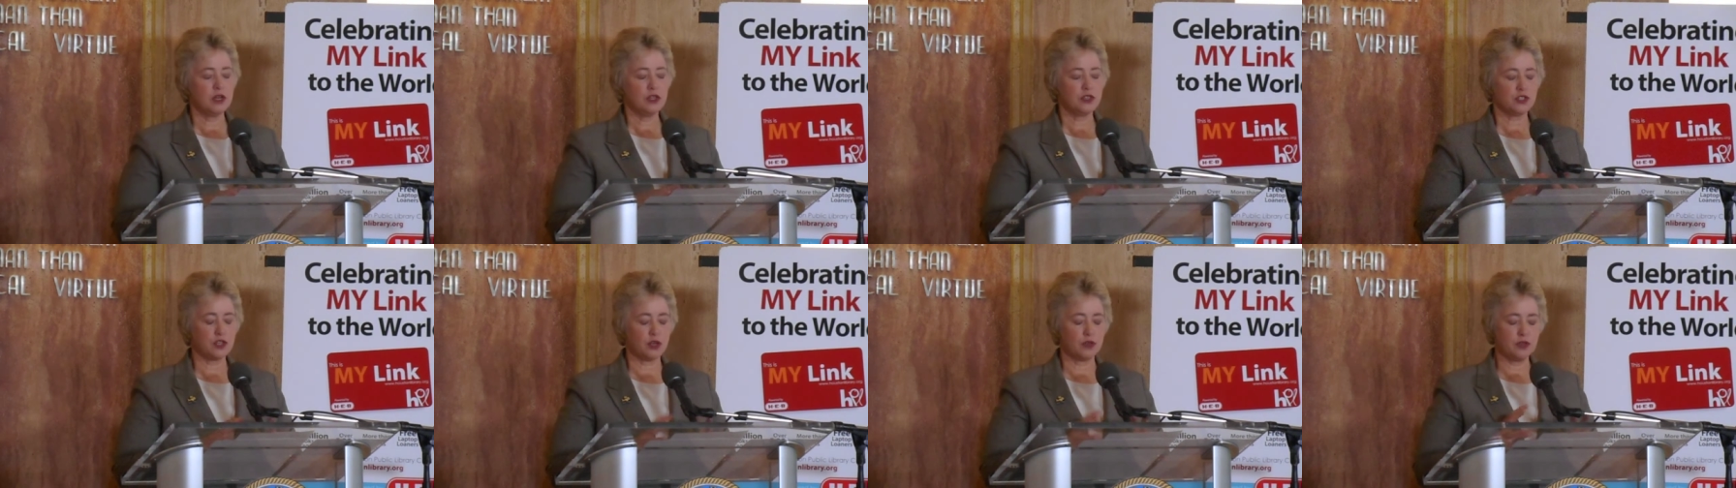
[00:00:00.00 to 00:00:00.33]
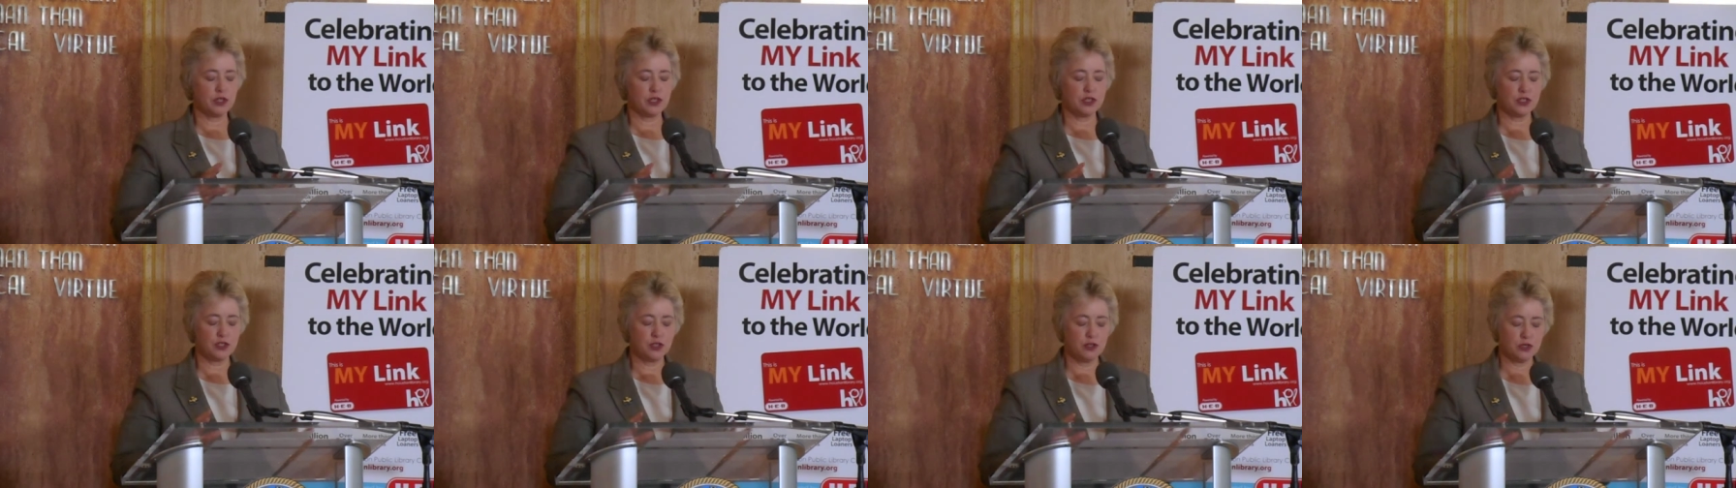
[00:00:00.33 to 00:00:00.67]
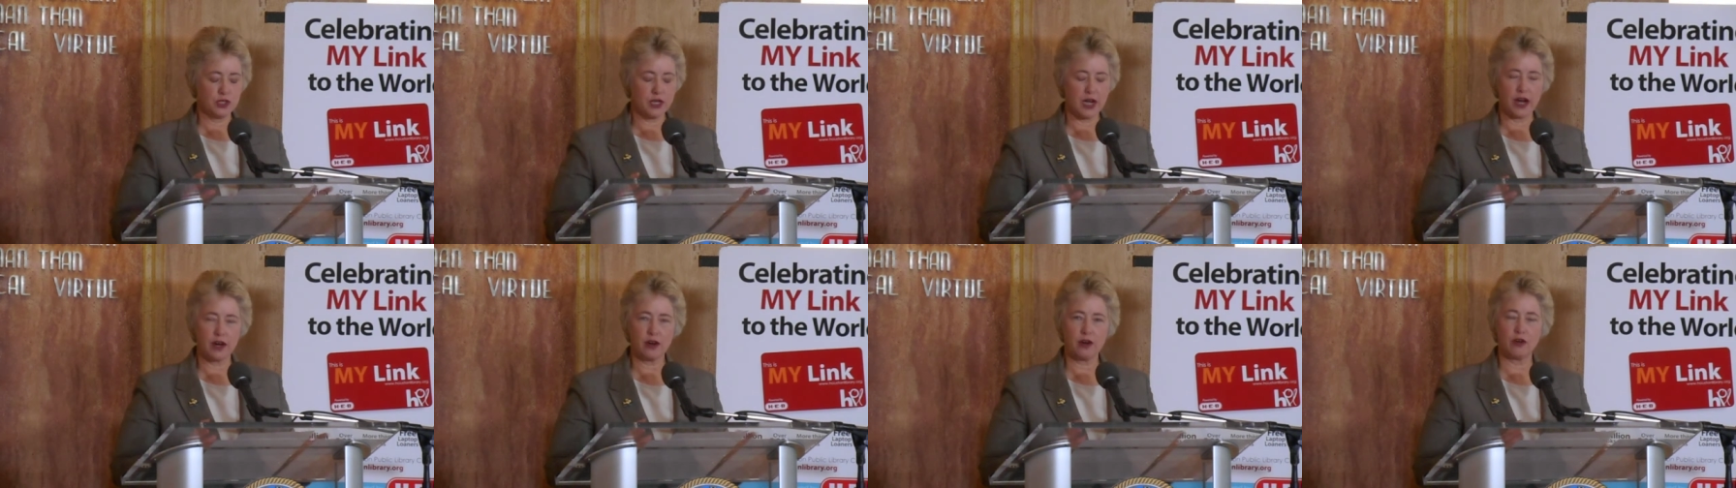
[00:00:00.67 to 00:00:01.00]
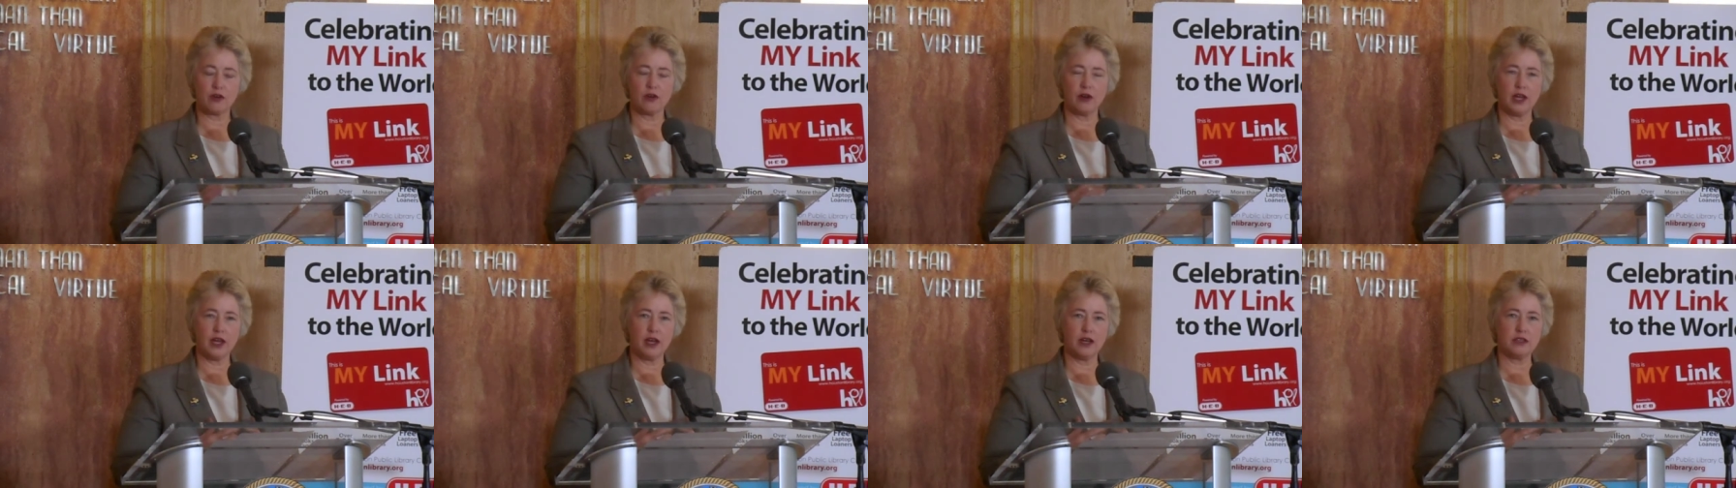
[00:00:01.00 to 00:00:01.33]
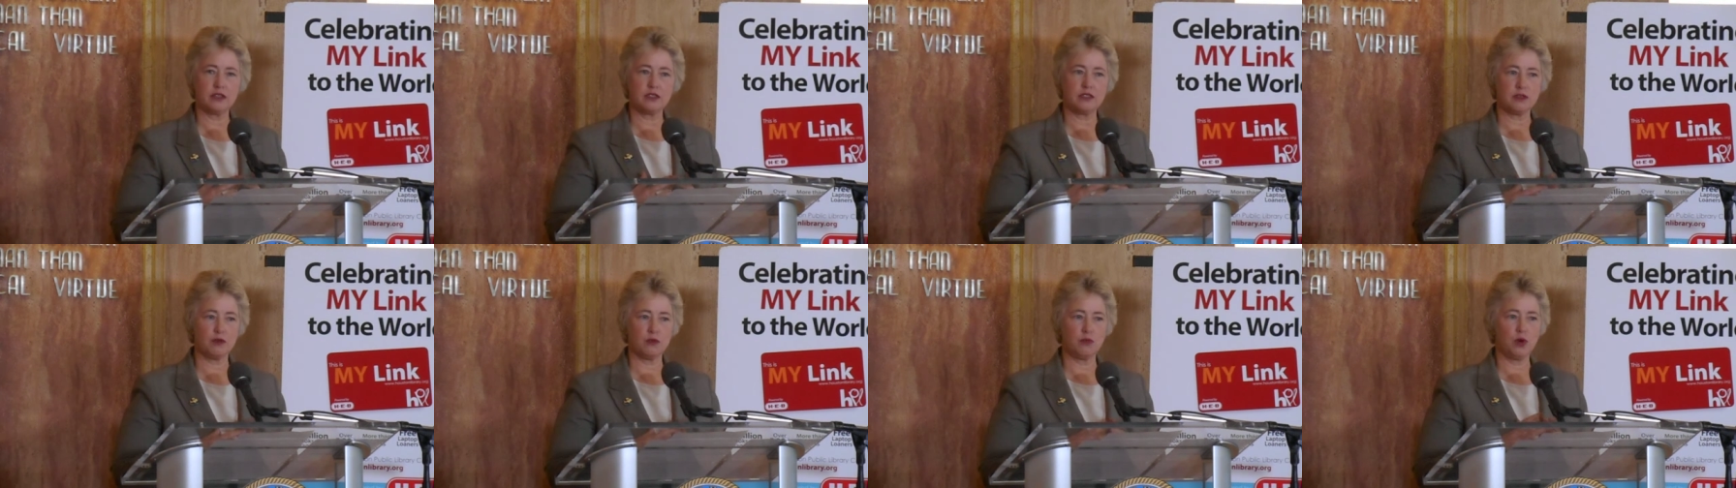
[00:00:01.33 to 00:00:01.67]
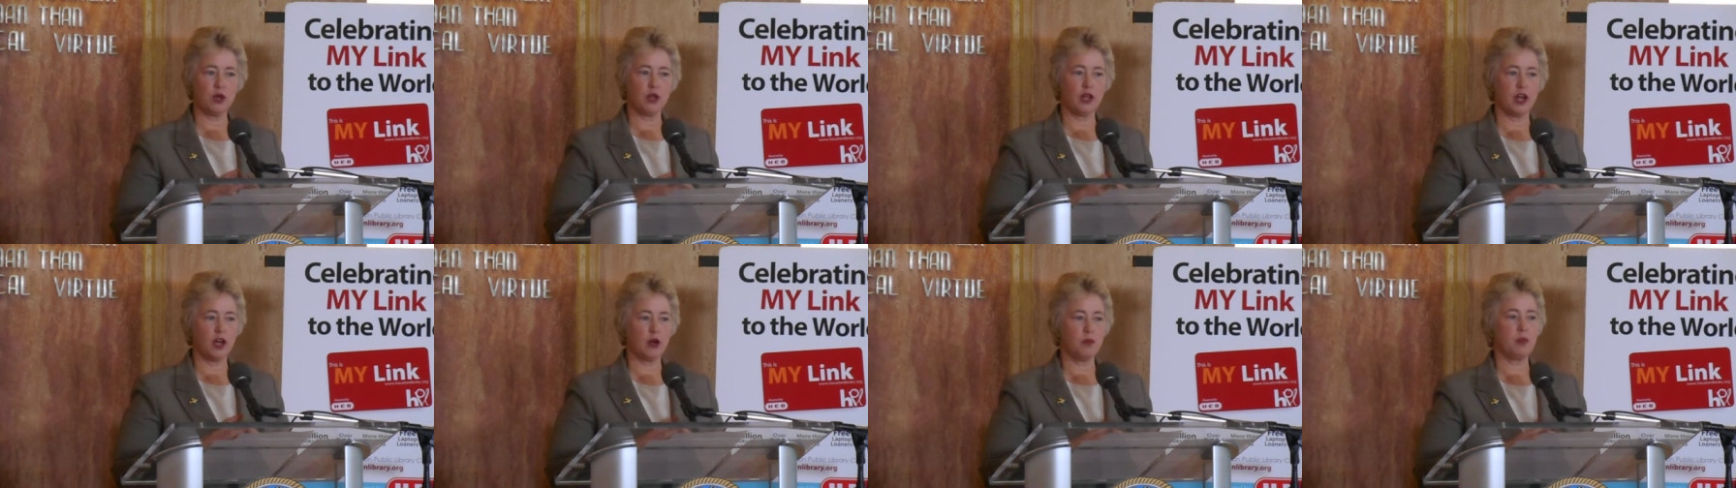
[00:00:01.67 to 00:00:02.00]
So this new Tiger grant
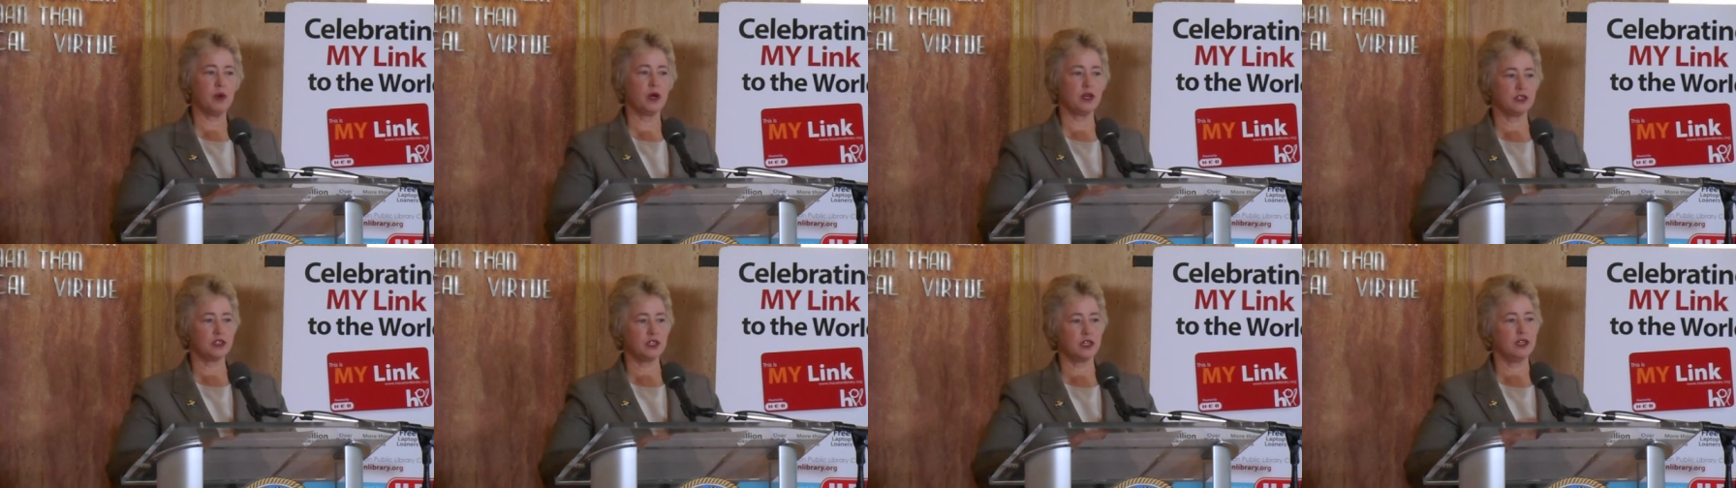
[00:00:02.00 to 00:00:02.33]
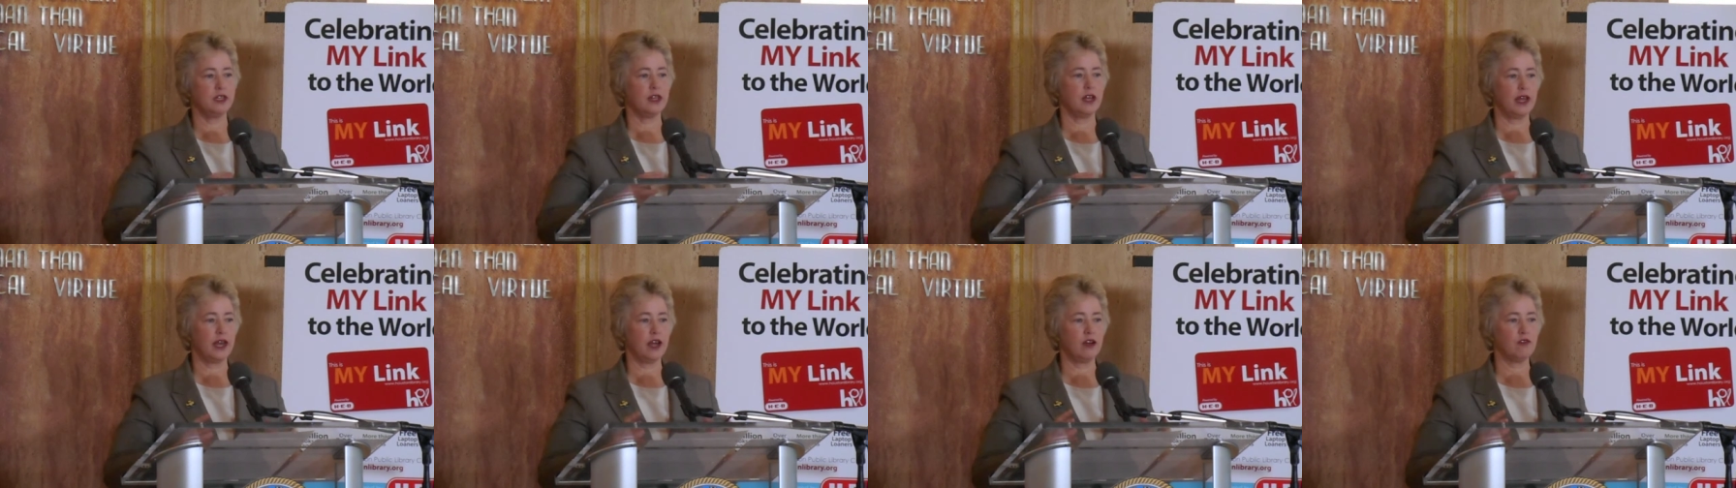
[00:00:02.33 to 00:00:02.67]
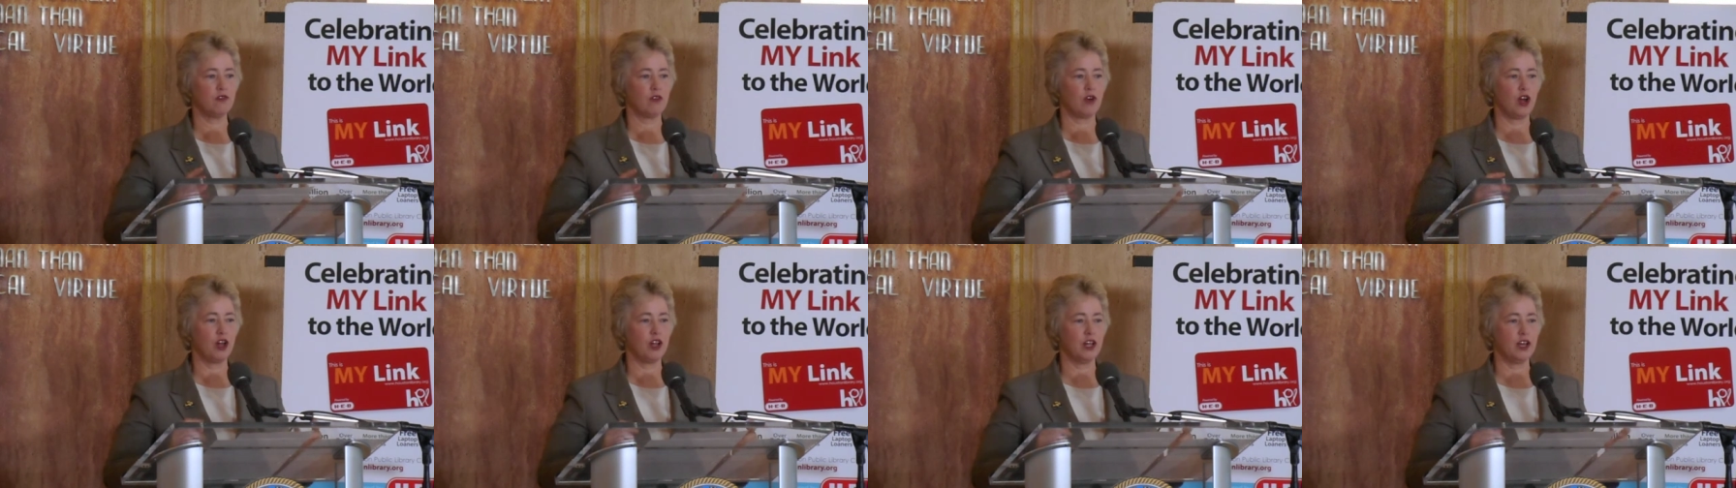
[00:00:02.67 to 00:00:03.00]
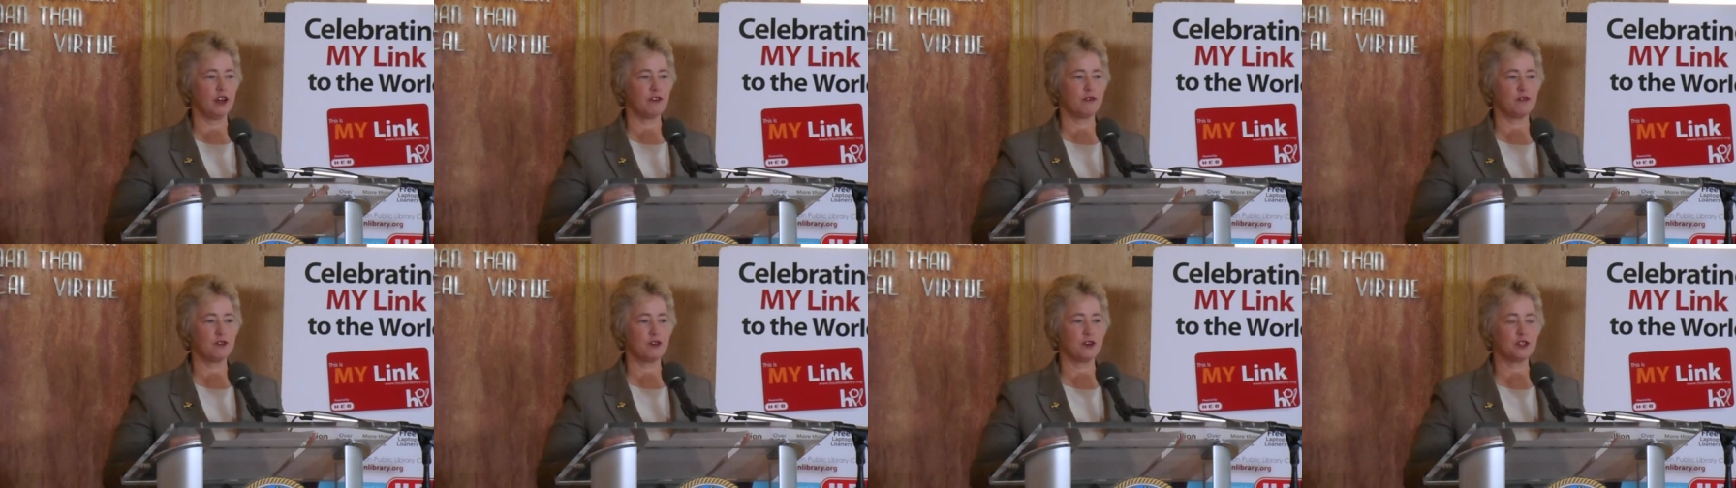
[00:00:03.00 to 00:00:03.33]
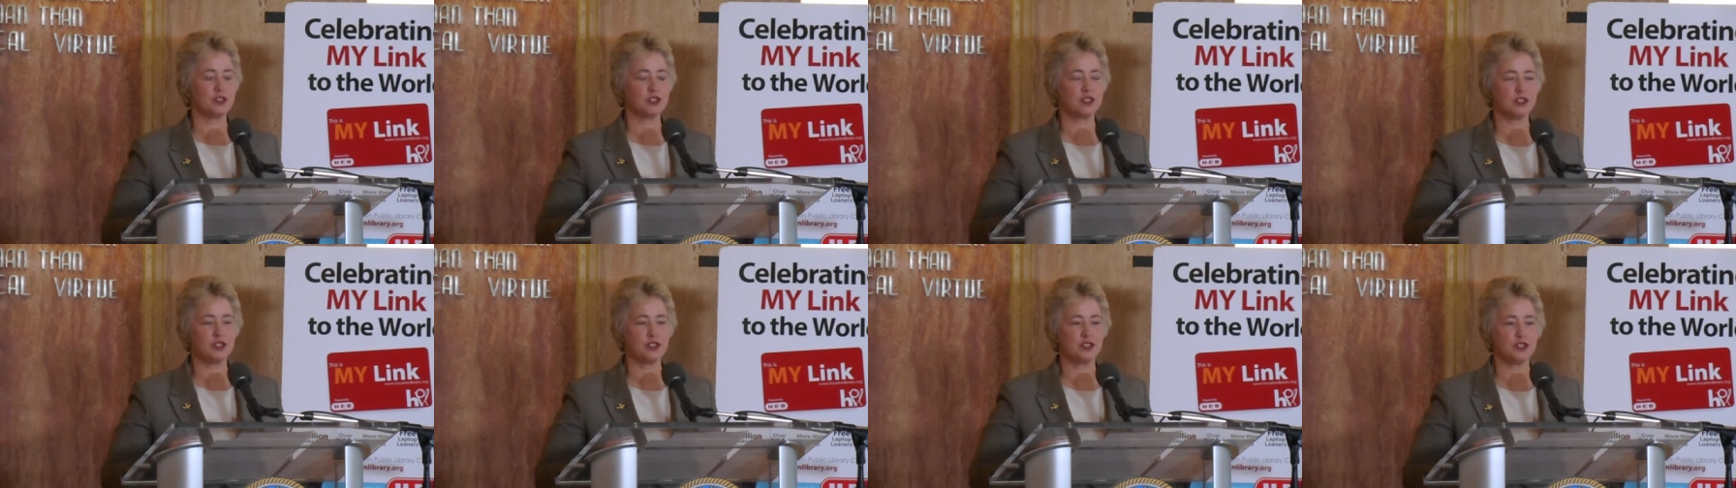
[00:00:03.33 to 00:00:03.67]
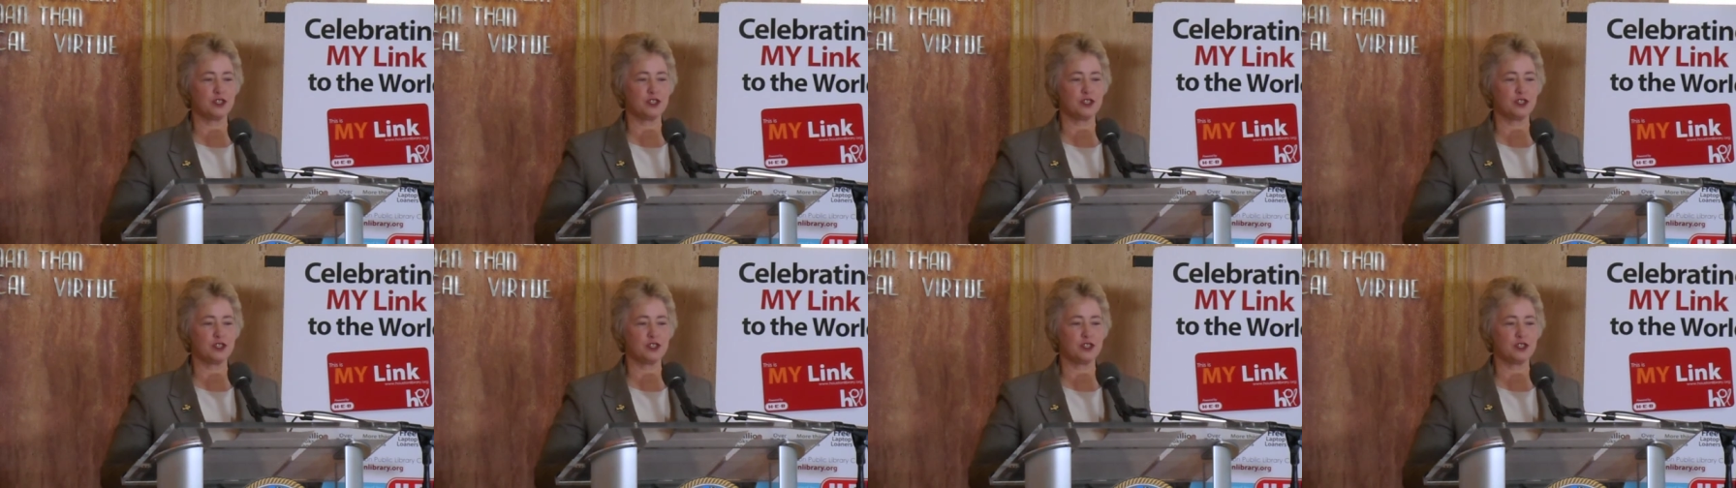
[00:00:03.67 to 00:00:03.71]
will help us in that overall effort